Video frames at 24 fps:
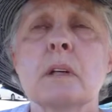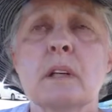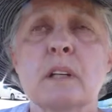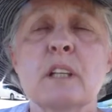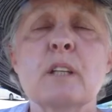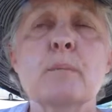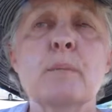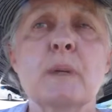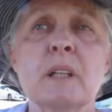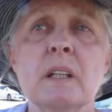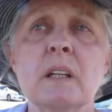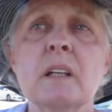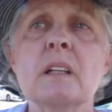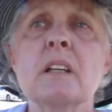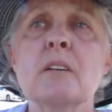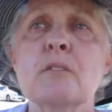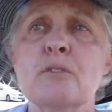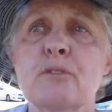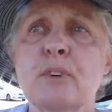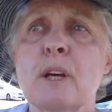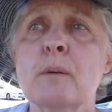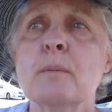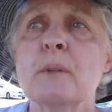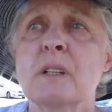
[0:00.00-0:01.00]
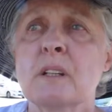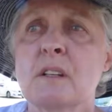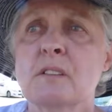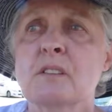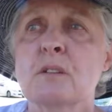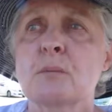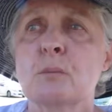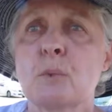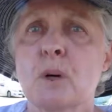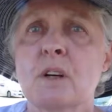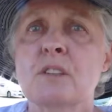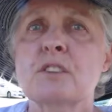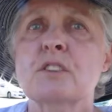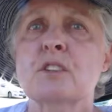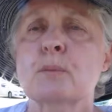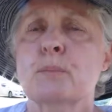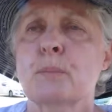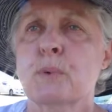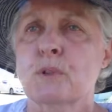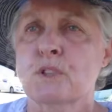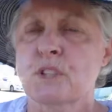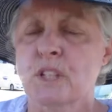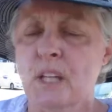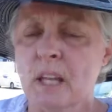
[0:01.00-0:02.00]
In the beginning, feminism was to
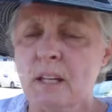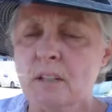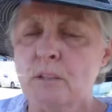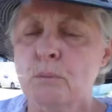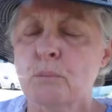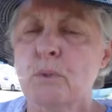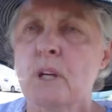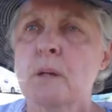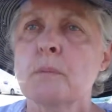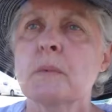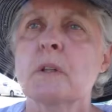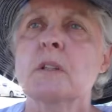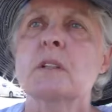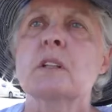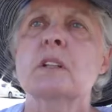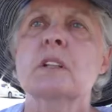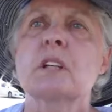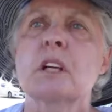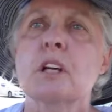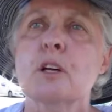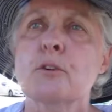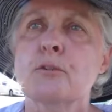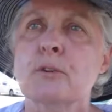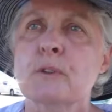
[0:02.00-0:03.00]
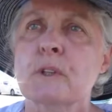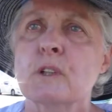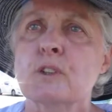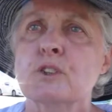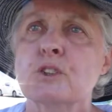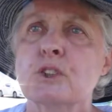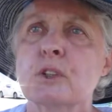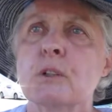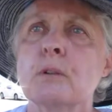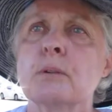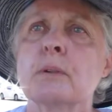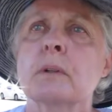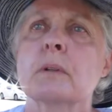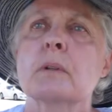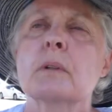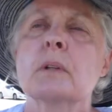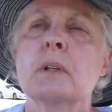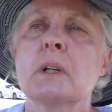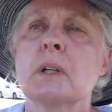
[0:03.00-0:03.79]
protect women, to care for their children.